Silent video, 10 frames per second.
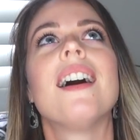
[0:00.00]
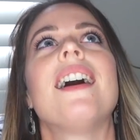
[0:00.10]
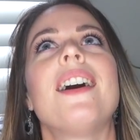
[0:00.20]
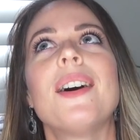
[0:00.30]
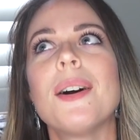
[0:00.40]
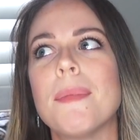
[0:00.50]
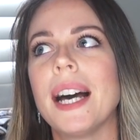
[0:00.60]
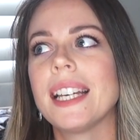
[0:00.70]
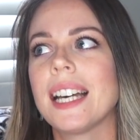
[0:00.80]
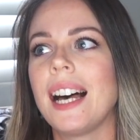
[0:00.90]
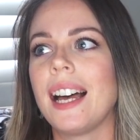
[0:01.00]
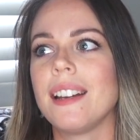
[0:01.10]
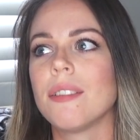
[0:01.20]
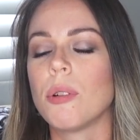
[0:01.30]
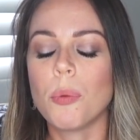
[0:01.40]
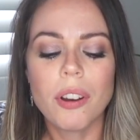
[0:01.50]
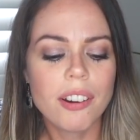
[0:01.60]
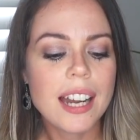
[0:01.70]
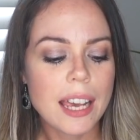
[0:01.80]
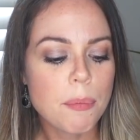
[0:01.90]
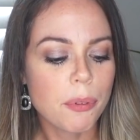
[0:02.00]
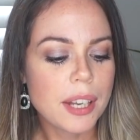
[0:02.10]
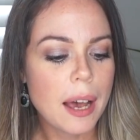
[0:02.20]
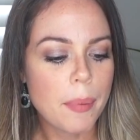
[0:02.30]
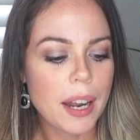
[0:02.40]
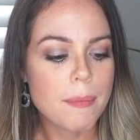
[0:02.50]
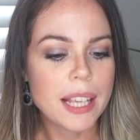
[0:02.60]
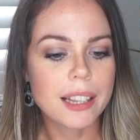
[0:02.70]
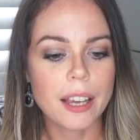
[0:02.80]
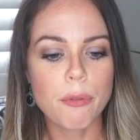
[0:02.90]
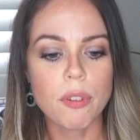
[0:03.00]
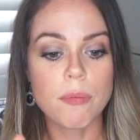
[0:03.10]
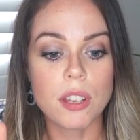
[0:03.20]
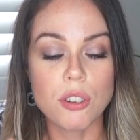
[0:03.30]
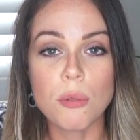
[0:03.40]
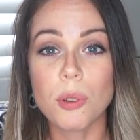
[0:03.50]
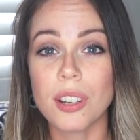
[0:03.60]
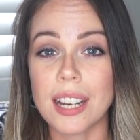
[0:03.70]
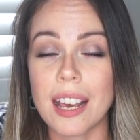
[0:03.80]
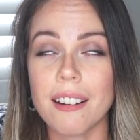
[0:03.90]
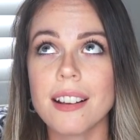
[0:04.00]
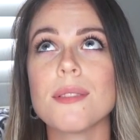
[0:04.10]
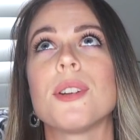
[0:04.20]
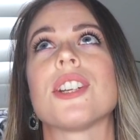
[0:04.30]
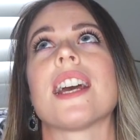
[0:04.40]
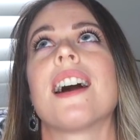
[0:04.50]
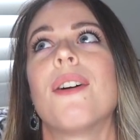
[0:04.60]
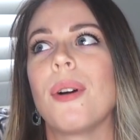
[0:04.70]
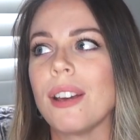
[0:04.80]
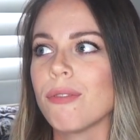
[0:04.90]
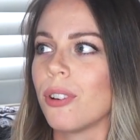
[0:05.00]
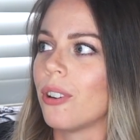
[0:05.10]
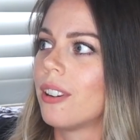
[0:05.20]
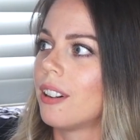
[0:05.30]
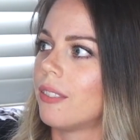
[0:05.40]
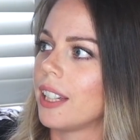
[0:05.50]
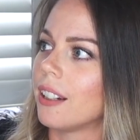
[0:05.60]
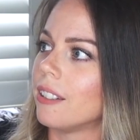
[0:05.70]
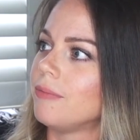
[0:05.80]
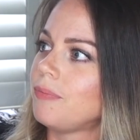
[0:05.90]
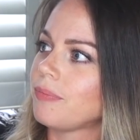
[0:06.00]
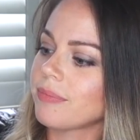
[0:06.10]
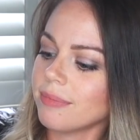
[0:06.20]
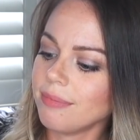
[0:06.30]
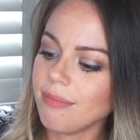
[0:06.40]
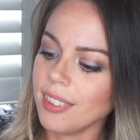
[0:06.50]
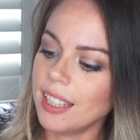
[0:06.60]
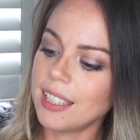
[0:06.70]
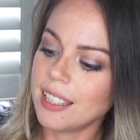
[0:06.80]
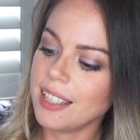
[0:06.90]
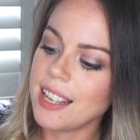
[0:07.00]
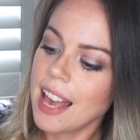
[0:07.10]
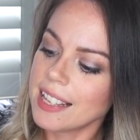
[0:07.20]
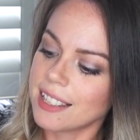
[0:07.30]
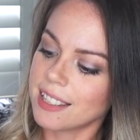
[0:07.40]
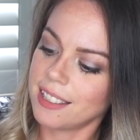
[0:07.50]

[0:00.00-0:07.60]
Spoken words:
Oh my God. Well, we're in April now, but I mean like from the new moon in Aries, which I can't wait for. Oh my God. Yes!